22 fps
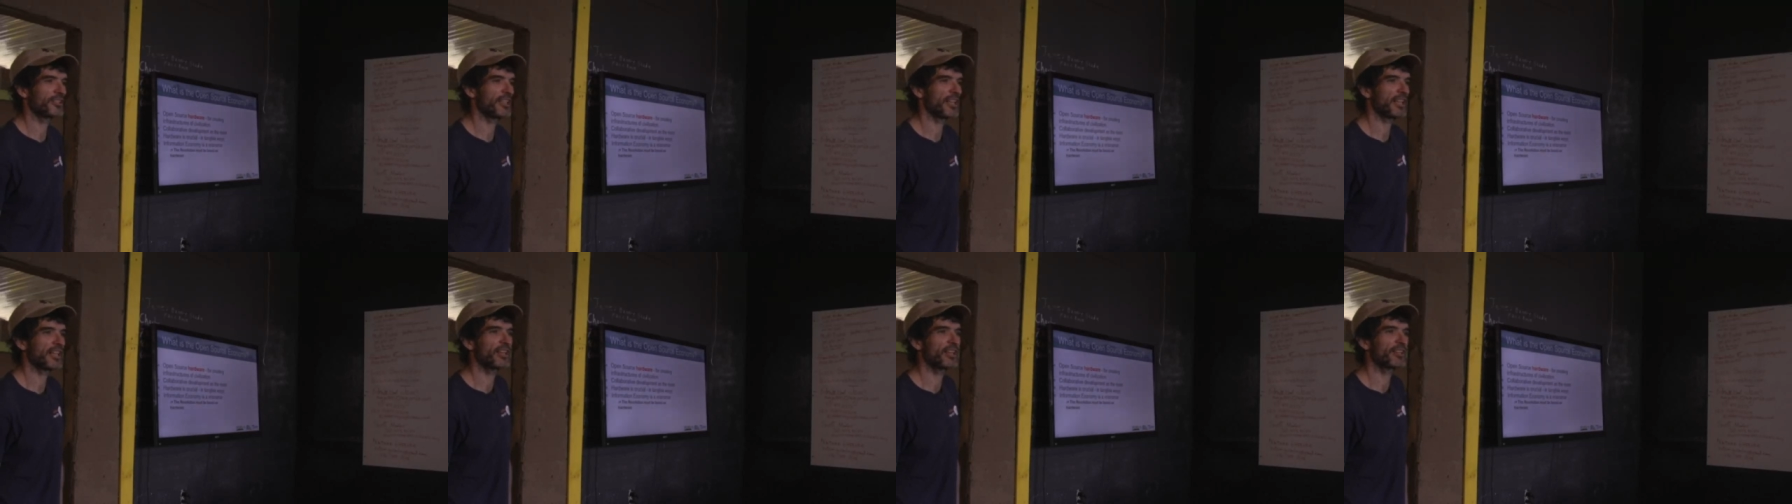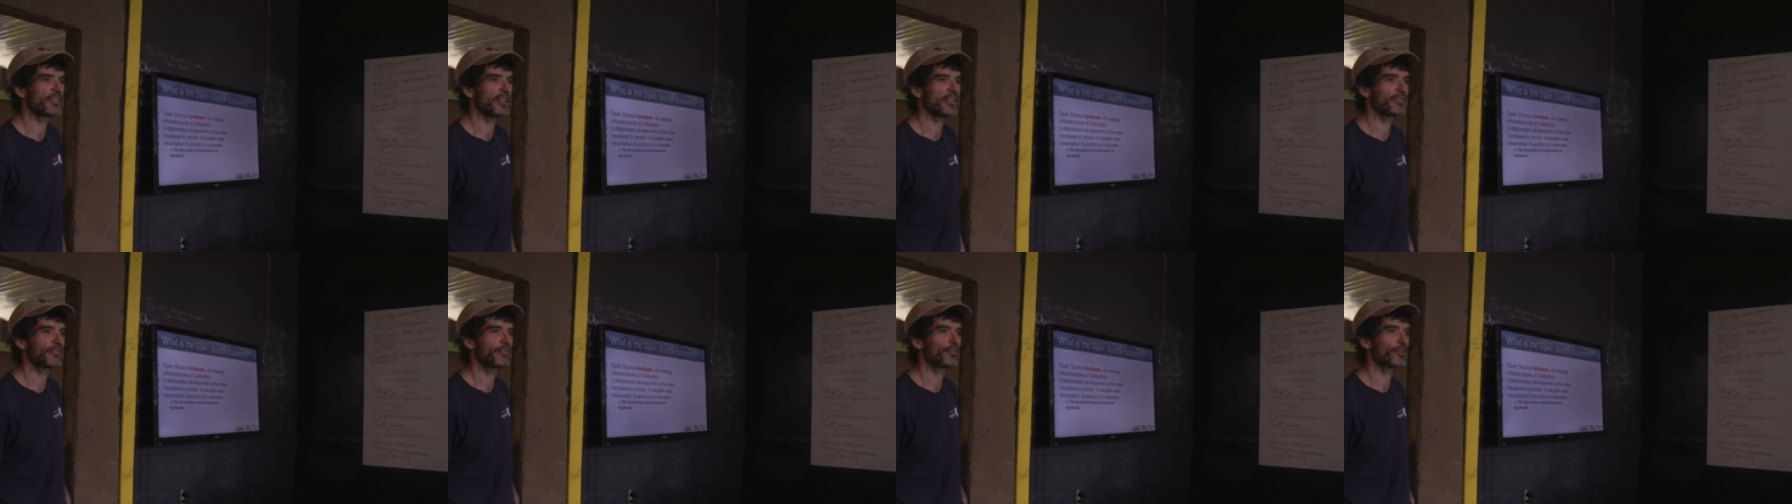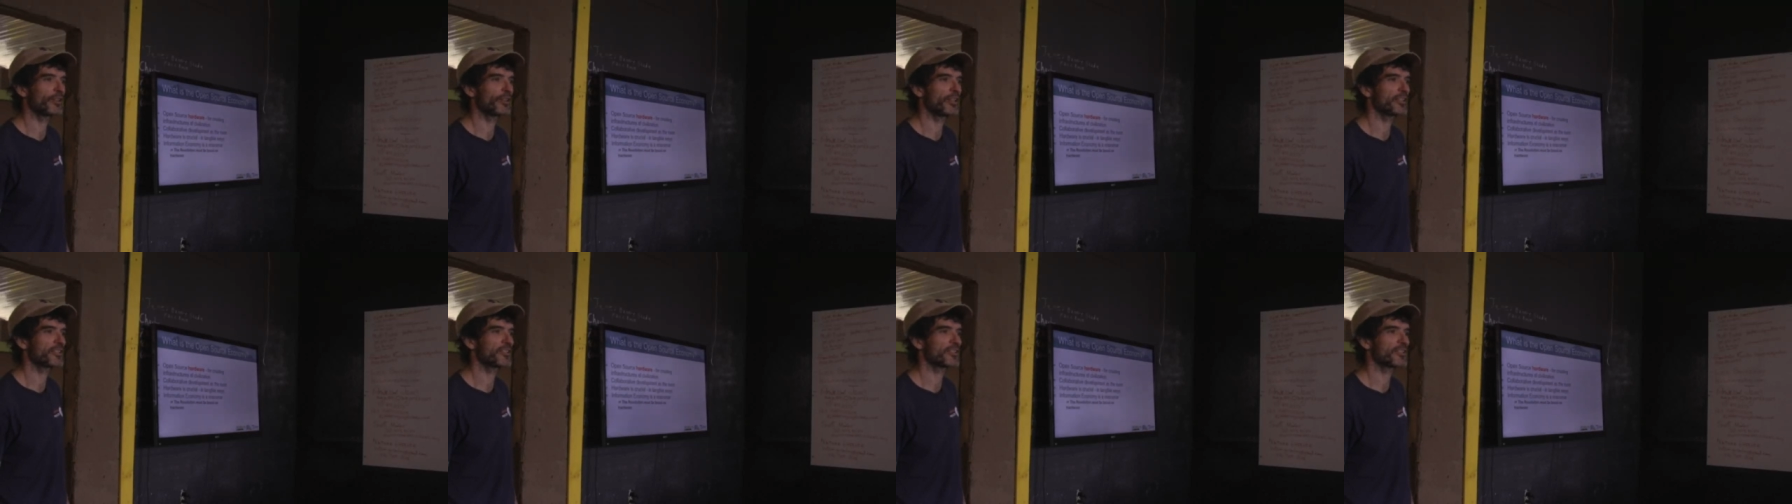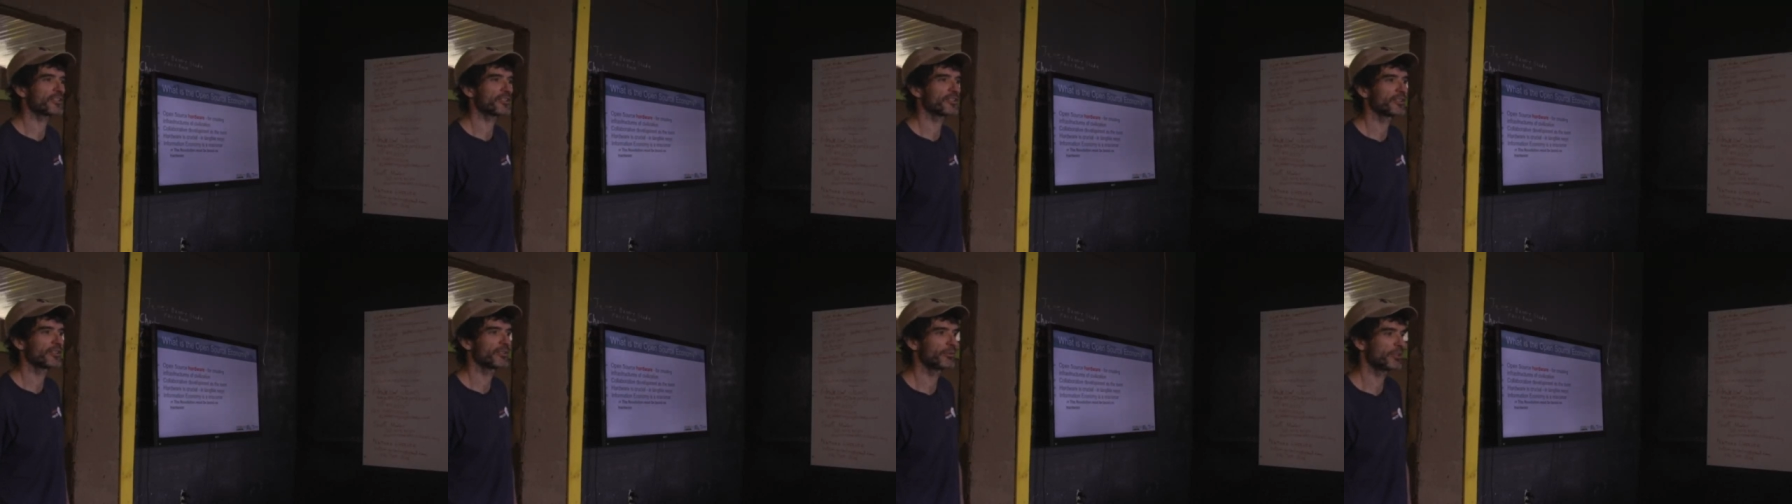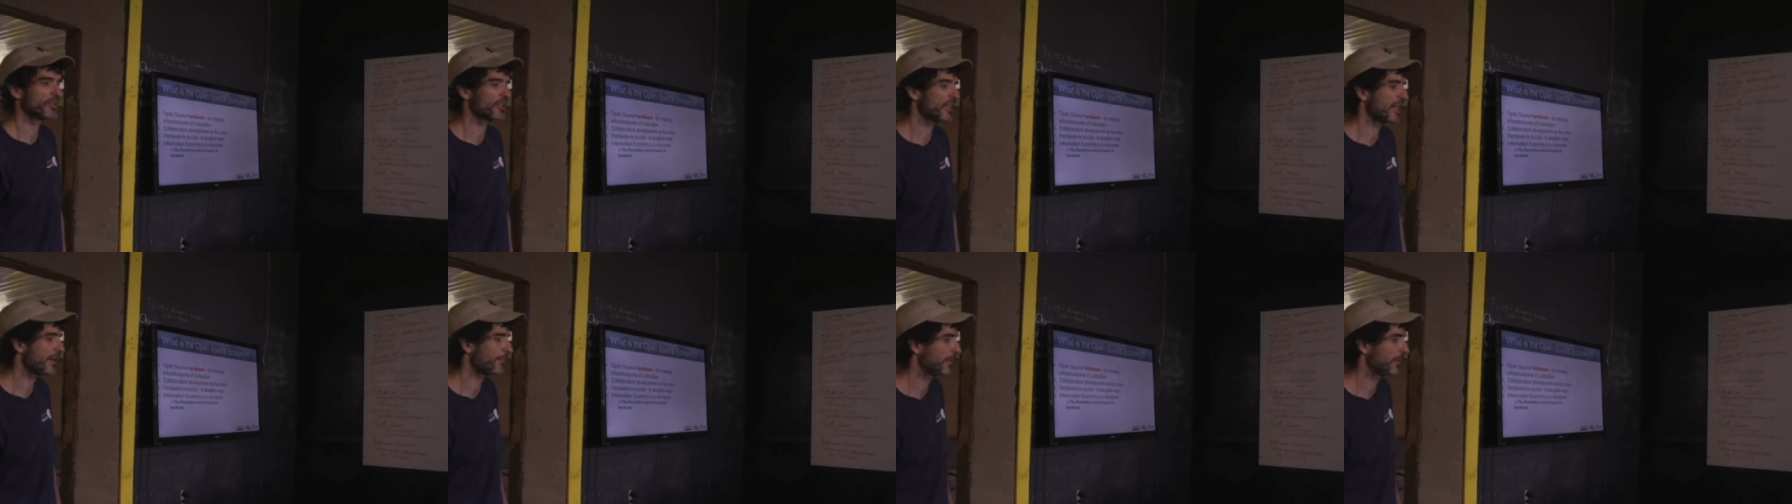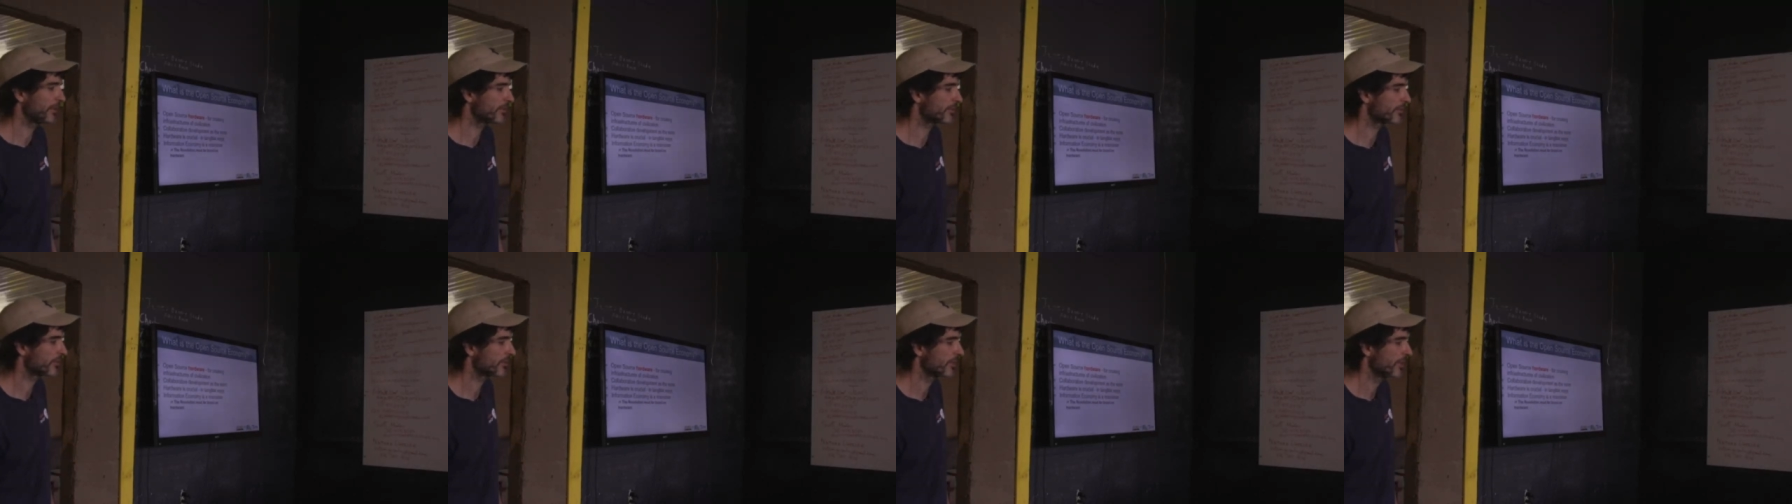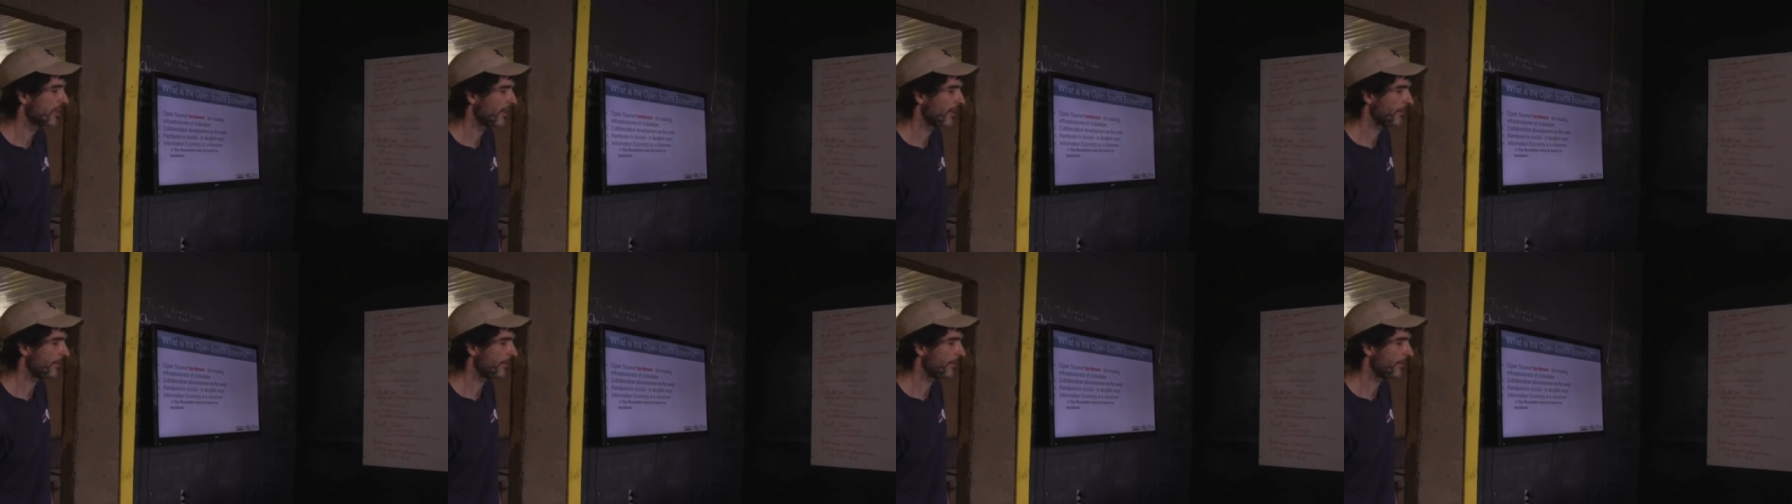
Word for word: to take care of that for us, which happens.